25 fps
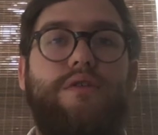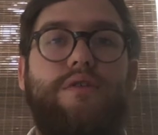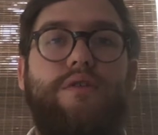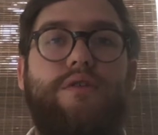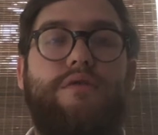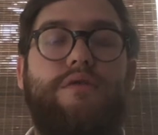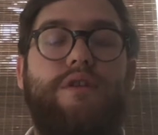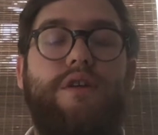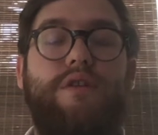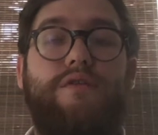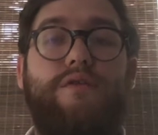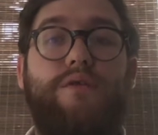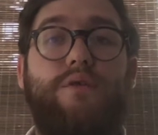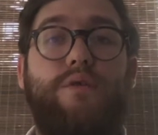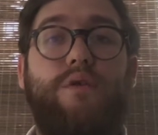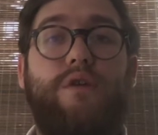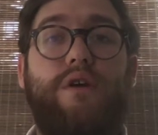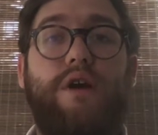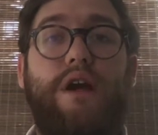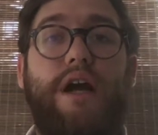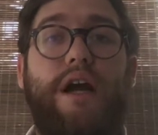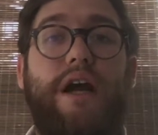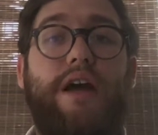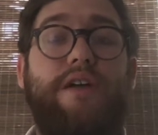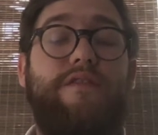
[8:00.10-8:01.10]
3,
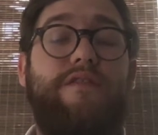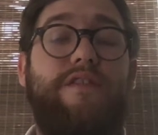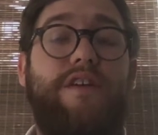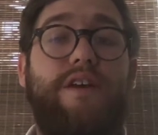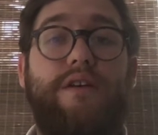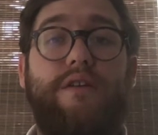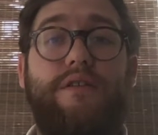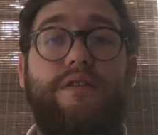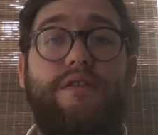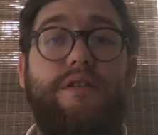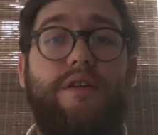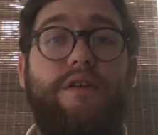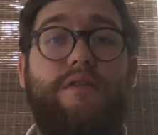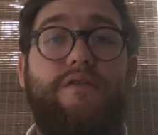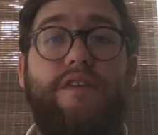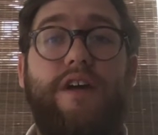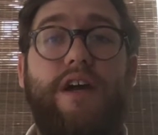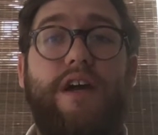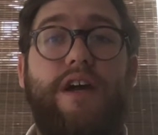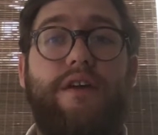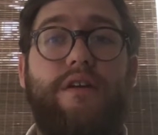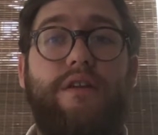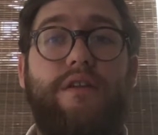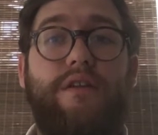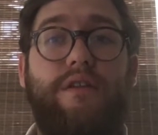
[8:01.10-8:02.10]
4. I found a
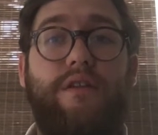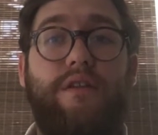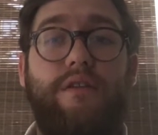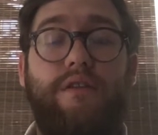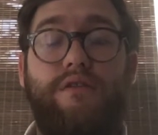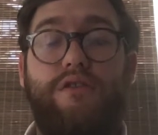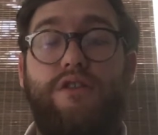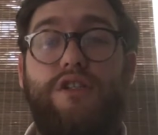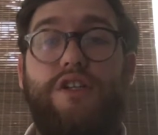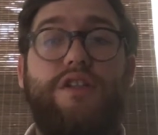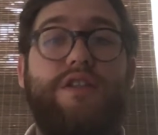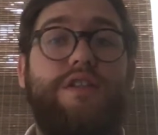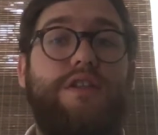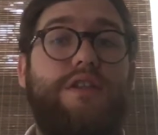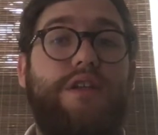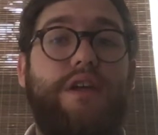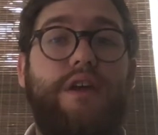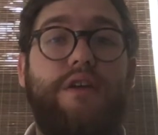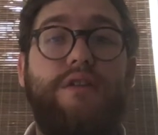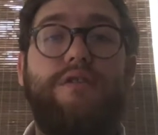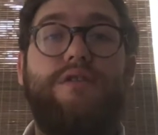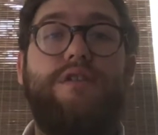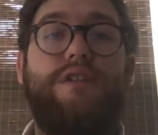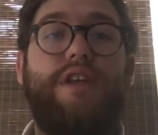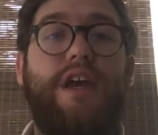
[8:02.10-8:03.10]
file just the
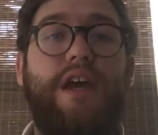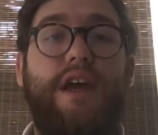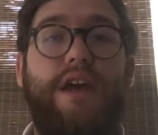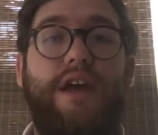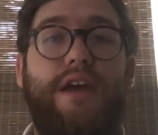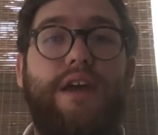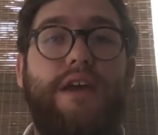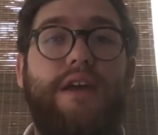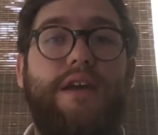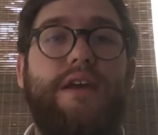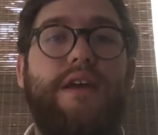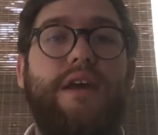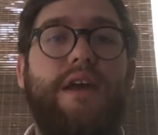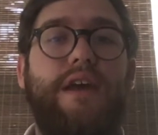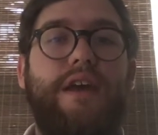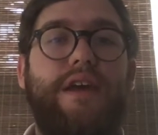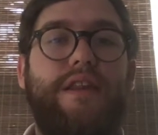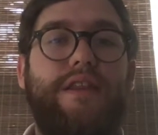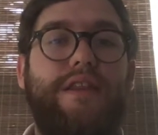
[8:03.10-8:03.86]
other day